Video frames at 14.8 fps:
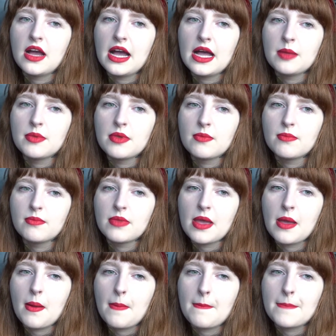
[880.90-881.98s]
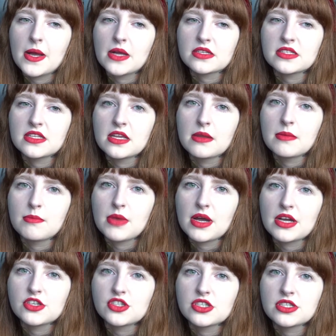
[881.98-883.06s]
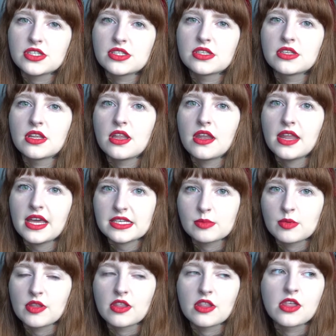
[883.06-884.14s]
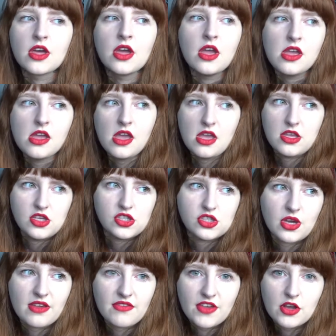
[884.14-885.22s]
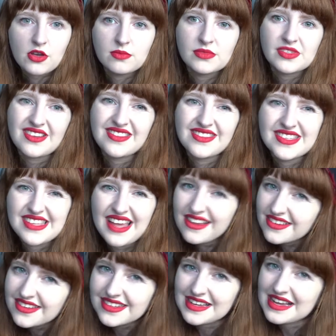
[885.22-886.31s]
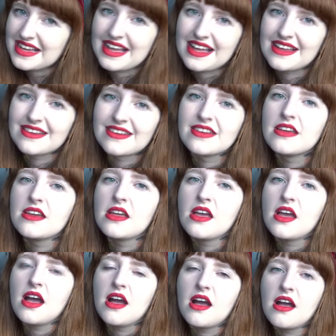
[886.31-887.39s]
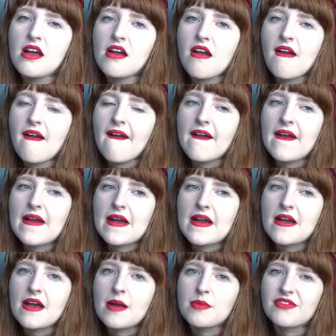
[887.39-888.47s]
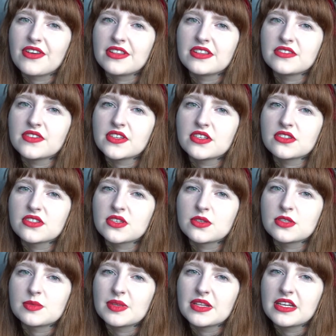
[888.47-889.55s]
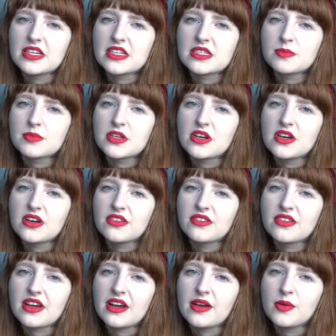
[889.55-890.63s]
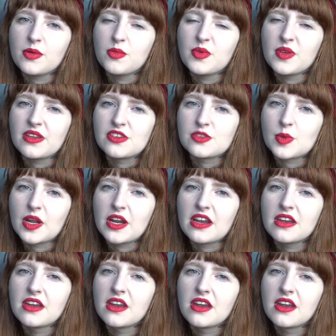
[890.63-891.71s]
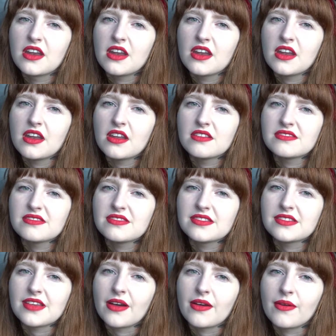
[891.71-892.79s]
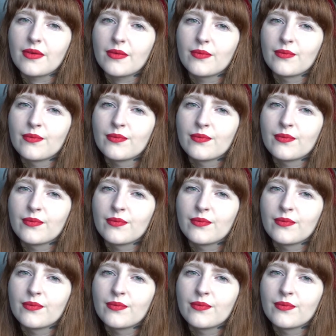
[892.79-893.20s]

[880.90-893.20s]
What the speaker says: I'll be unboxing March's next month. So if it comes on the 2nd again, I'm afraid this video is going to be late because I will be in Japan, so